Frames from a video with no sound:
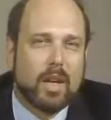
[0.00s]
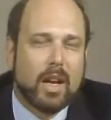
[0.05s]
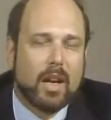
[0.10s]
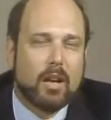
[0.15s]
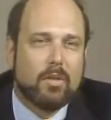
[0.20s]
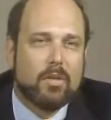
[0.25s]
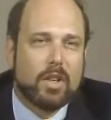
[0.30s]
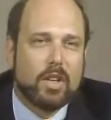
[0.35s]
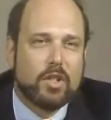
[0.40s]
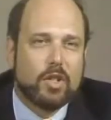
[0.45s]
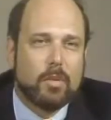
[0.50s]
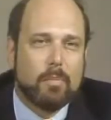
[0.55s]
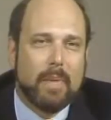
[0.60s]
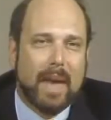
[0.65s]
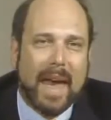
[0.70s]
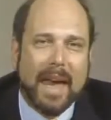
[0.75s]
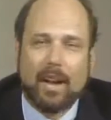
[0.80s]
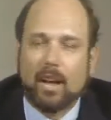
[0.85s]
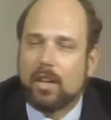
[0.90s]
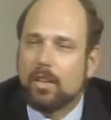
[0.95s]
but I don't think it's a
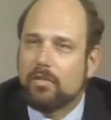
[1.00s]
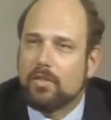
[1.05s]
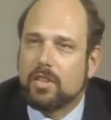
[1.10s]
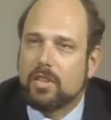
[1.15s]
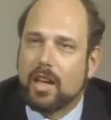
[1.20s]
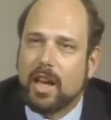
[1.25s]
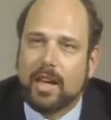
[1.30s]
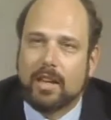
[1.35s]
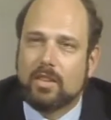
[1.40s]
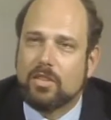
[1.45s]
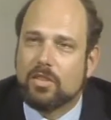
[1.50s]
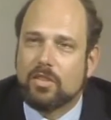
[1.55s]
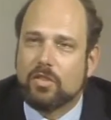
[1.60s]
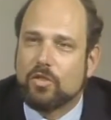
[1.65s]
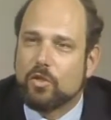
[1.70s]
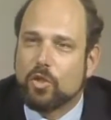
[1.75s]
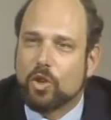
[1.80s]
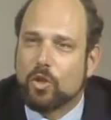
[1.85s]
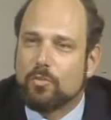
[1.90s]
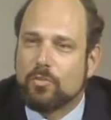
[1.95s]
battle of the
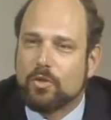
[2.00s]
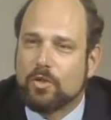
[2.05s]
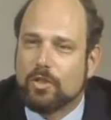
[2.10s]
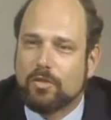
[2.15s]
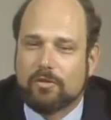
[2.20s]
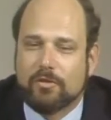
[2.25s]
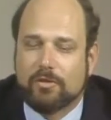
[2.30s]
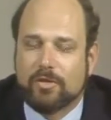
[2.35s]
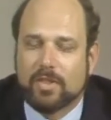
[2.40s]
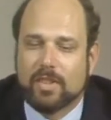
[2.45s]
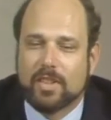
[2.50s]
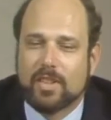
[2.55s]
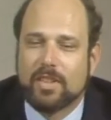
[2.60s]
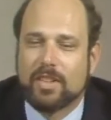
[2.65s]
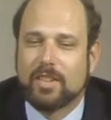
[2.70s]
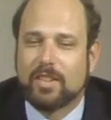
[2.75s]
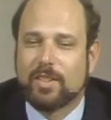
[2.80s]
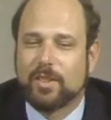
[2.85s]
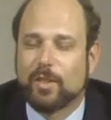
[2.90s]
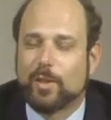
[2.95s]
titans in terms of
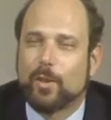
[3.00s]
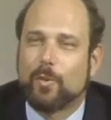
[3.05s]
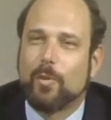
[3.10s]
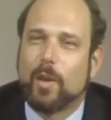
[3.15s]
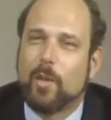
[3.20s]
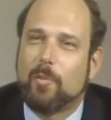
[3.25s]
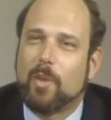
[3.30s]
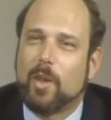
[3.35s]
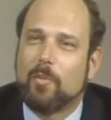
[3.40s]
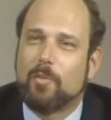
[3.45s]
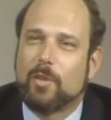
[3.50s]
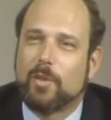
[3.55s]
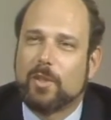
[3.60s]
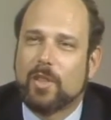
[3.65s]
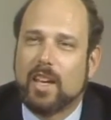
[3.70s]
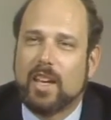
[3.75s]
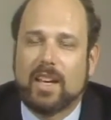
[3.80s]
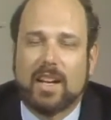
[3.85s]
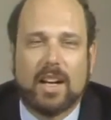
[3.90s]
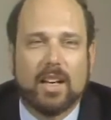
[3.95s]
the way people
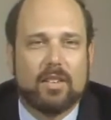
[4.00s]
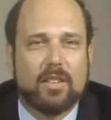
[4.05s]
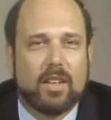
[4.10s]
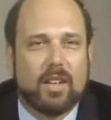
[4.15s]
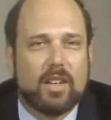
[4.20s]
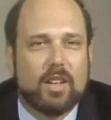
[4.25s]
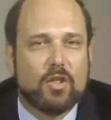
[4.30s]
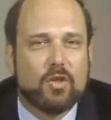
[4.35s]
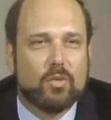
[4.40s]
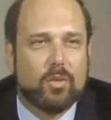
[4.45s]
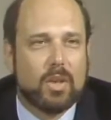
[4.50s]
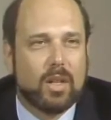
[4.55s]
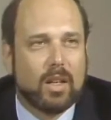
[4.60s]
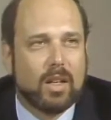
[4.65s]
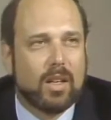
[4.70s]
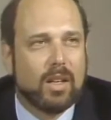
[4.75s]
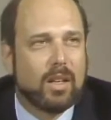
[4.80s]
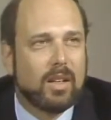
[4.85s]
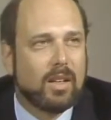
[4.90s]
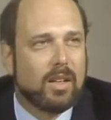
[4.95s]
say it. I think it's
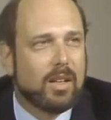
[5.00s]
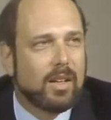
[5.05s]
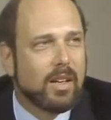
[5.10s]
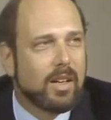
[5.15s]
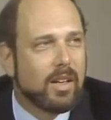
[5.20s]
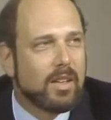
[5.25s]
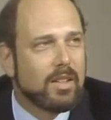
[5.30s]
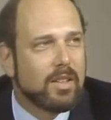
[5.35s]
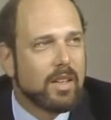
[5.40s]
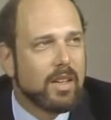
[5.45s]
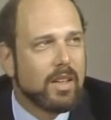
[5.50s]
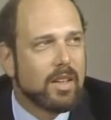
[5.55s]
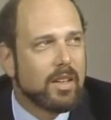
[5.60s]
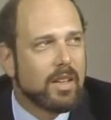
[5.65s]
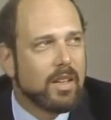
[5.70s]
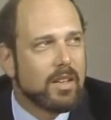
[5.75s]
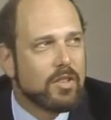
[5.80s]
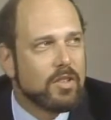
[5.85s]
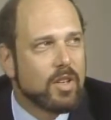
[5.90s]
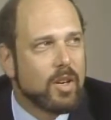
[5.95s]
really,
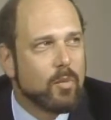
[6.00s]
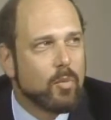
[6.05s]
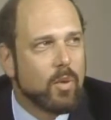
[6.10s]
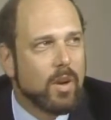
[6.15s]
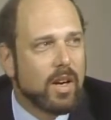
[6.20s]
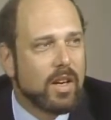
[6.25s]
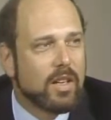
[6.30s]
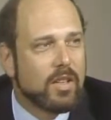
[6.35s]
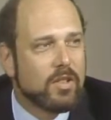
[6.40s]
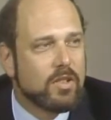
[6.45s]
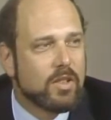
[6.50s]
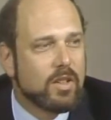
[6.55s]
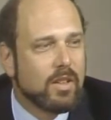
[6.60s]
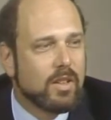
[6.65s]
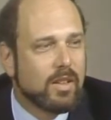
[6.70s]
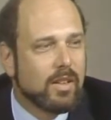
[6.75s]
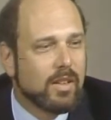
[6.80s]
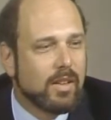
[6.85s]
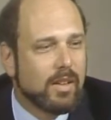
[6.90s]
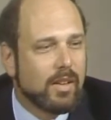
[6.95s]
in some ways,
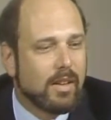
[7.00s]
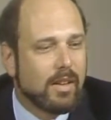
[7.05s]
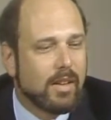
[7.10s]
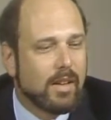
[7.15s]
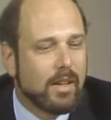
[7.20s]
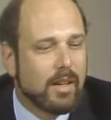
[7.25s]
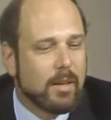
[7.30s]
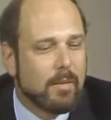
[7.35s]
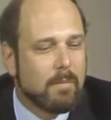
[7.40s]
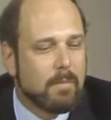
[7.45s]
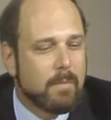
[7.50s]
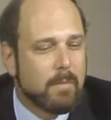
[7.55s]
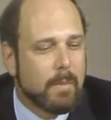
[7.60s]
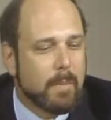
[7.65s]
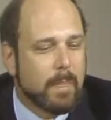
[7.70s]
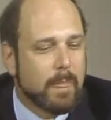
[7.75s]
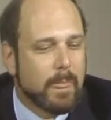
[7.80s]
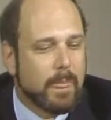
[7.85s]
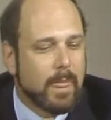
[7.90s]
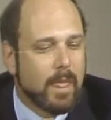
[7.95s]
a
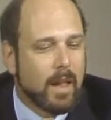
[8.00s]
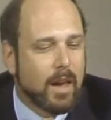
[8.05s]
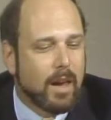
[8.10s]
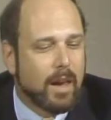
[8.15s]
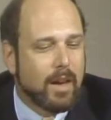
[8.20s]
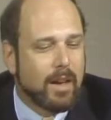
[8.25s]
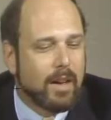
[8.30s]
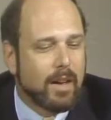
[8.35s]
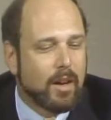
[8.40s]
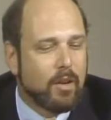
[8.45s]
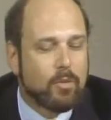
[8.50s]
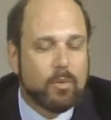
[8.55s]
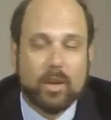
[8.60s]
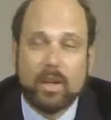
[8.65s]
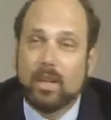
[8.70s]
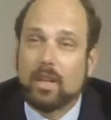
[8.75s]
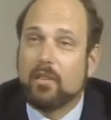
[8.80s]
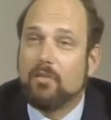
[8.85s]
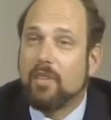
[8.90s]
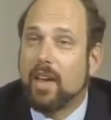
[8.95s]

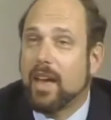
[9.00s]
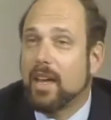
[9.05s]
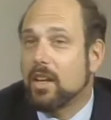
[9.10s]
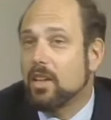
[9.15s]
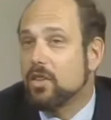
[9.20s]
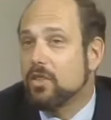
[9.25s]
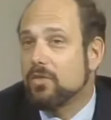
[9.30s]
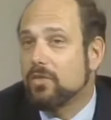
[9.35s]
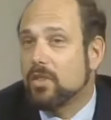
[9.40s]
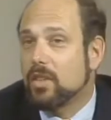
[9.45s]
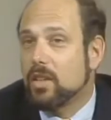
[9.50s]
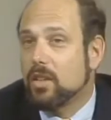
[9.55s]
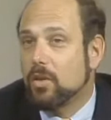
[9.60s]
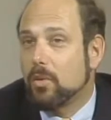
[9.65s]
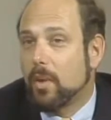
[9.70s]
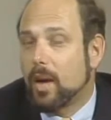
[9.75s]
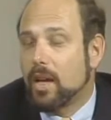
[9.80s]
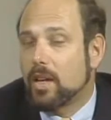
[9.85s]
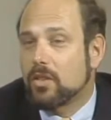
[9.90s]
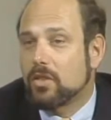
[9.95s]
real advantage for the
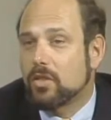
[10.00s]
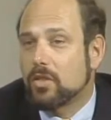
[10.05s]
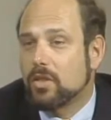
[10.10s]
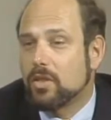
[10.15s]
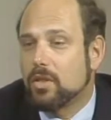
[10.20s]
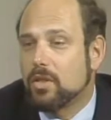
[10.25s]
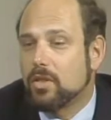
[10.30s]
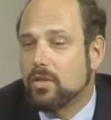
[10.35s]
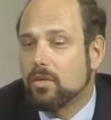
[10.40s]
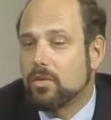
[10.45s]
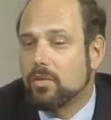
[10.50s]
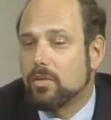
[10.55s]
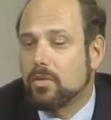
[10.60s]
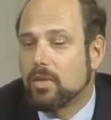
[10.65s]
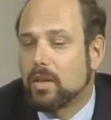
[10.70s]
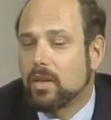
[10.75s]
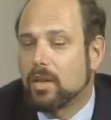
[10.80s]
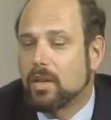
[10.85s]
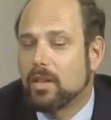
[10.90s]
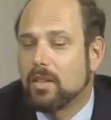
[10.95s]
U.S.
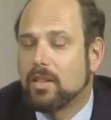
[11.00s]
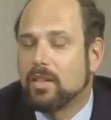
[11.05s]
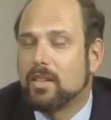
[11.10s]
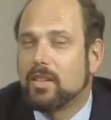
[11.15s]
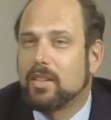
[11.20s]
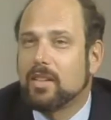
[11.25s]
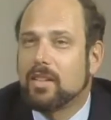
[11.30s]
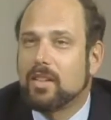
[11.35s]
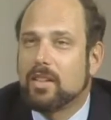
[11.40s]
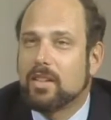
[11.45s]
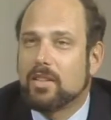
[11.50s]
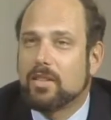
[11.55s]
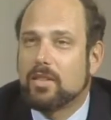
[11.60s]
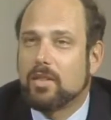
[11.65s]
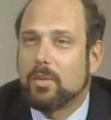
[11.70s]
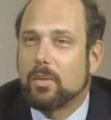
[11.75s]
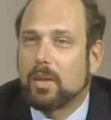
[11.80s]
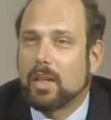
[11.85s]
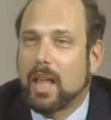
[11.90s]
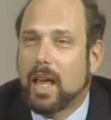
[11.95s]
to
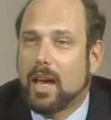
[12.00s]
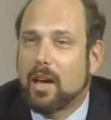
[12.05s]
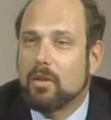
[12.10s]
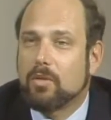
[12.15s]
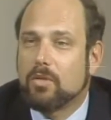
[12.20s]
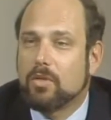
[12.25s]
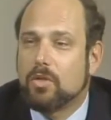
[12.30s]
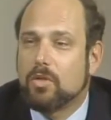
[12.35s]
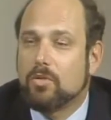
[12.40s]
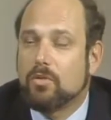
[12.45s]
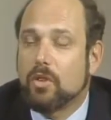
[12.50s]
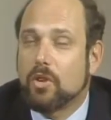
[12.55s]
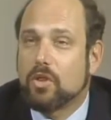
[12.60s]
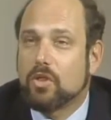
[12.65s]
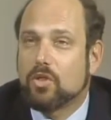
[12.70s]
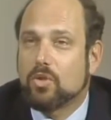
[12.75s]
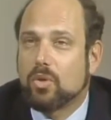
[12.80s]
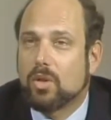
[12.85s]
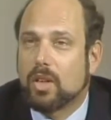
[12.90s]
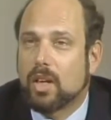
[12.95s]
allow two
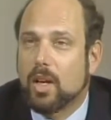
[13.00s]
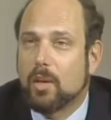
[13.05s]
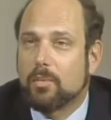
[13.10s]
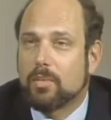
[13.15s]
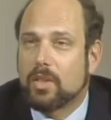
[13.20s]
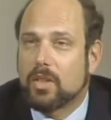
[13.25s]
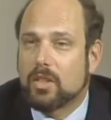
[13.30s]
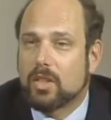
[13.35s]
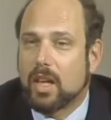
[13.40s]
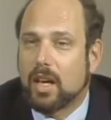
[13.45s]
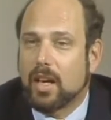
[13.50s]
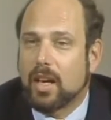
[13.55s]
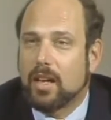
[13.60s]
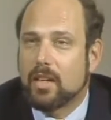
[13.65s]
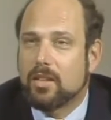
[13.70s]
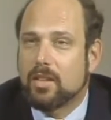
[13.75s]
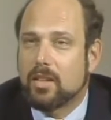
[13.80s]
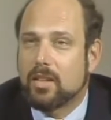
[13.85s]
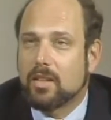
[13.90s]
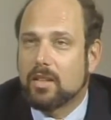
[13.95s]
very strong companies like
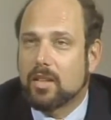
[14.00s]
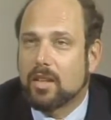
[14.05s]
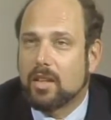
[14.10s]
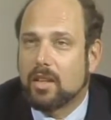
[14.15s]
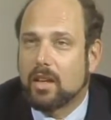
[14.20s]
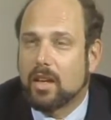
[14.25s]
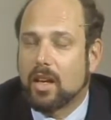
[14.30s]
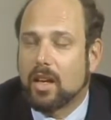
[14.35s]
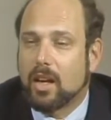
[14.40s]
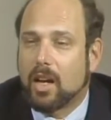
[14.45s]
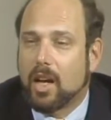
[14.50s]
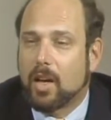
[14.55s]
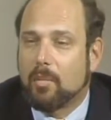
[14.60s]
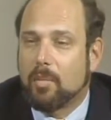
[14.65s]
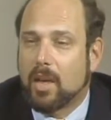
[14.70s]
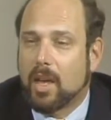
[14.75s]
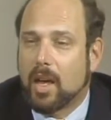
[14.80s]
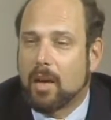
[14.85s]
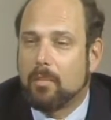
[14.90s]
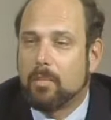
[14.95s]
AT&T and
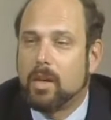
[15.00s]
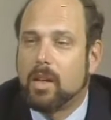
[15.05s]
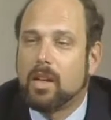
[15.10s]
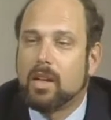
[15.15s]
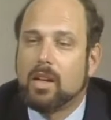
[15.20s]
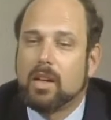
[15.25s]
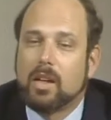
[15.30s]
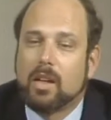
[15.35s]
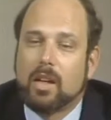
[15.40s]
IBM